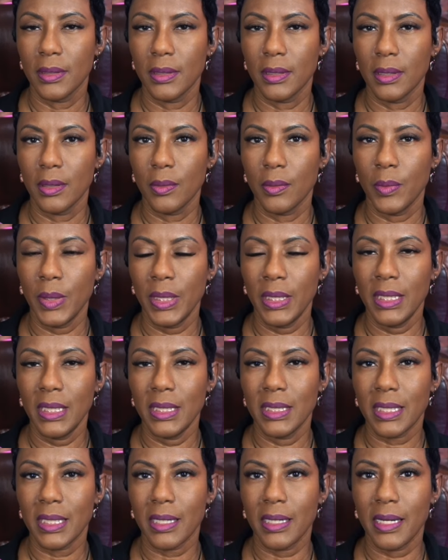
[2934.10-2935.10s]
We need to
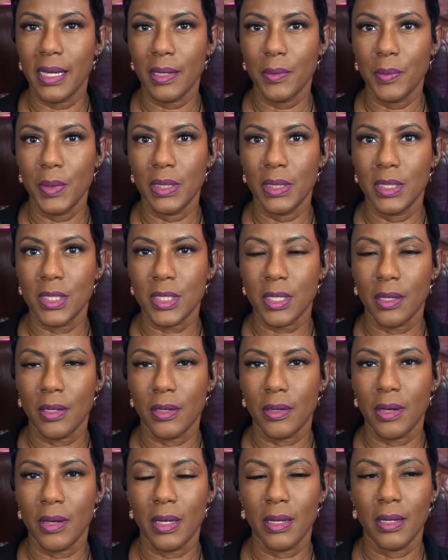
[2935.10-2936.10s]
connect with each other
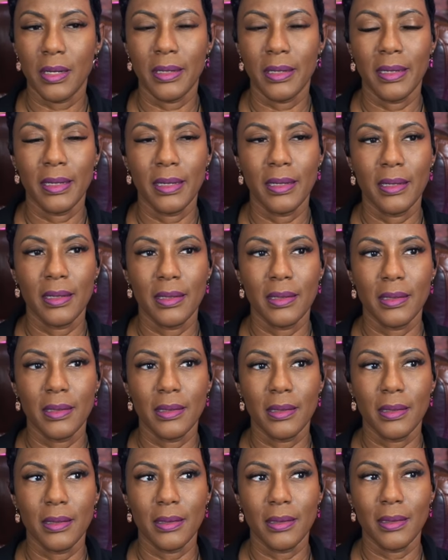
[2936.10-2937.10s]
on
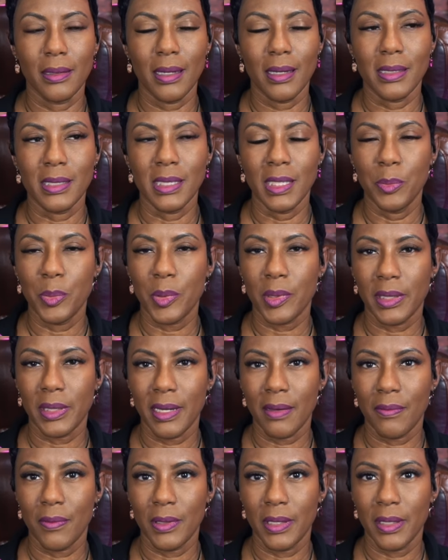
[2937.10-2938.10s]
a deeper
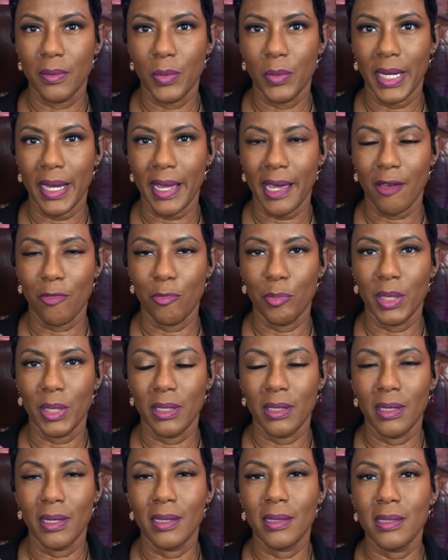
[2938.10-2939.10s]
level than we have
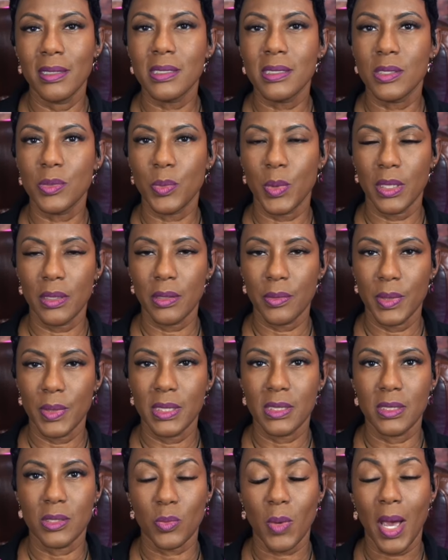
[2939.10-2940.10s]
been. And this is one of the
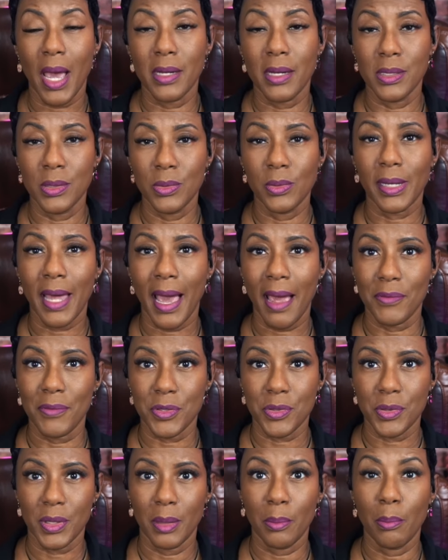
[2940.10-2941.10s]
reasons why I do live
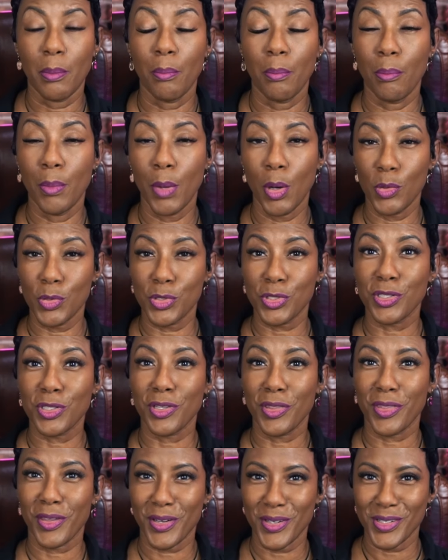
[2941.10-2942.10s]
stream most
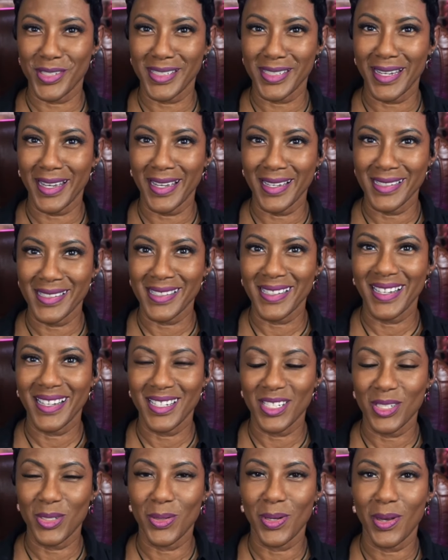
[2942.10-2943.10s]
Thursdays, as
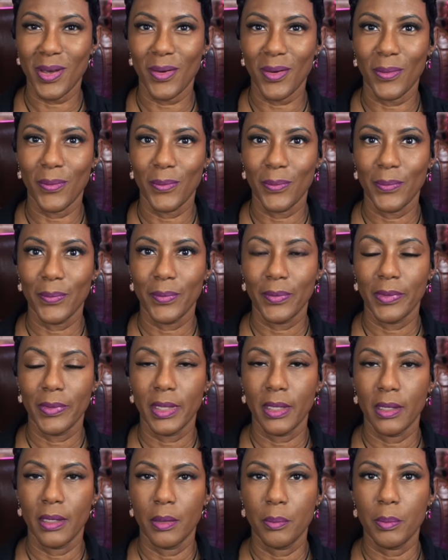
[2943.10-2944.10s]
you know,
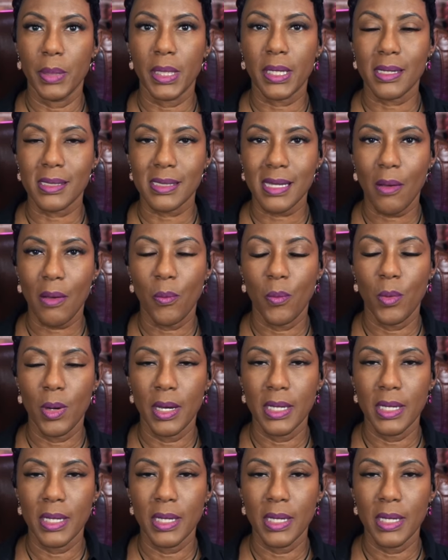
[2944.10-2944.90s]
because I want